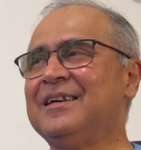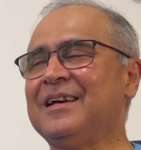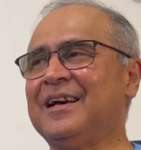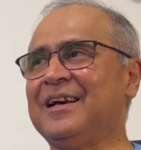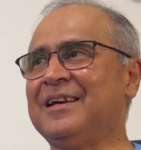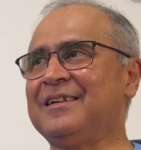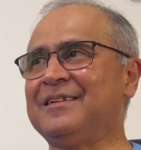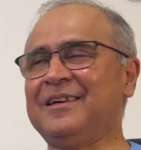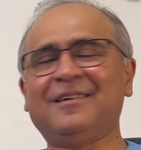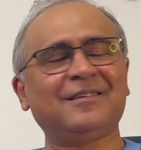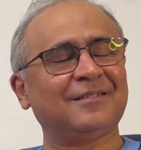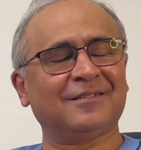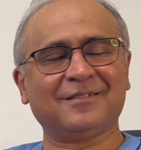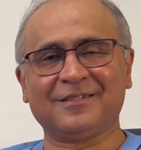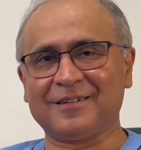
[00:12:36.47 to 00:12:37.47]
and
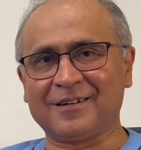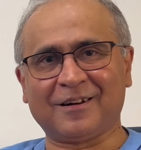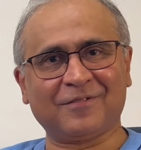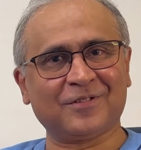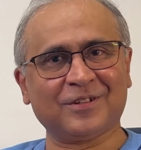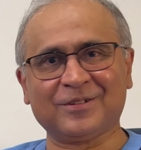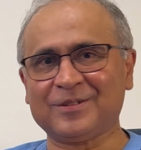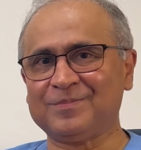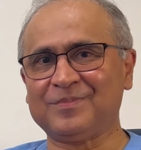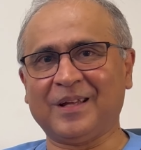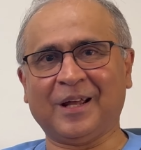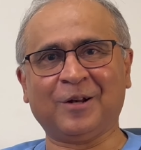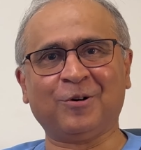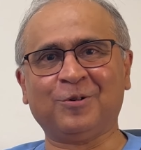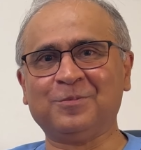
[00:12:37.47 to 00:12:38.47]
thereafter
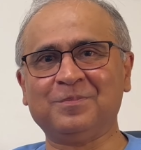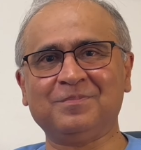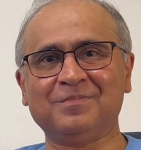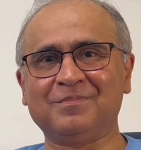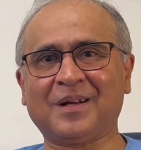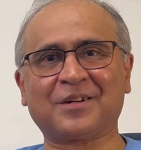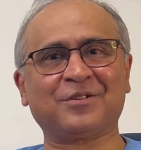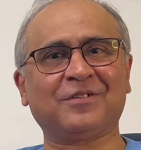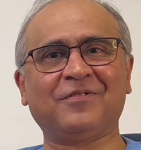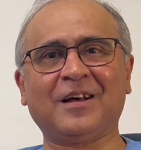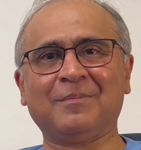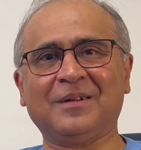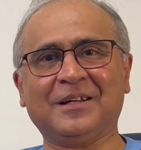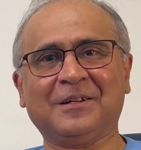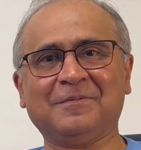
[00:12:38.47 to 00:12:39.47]
head home back to the
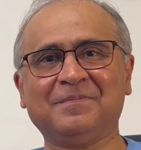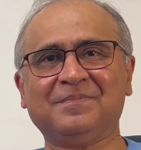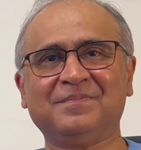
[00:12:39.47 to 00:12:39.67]
family.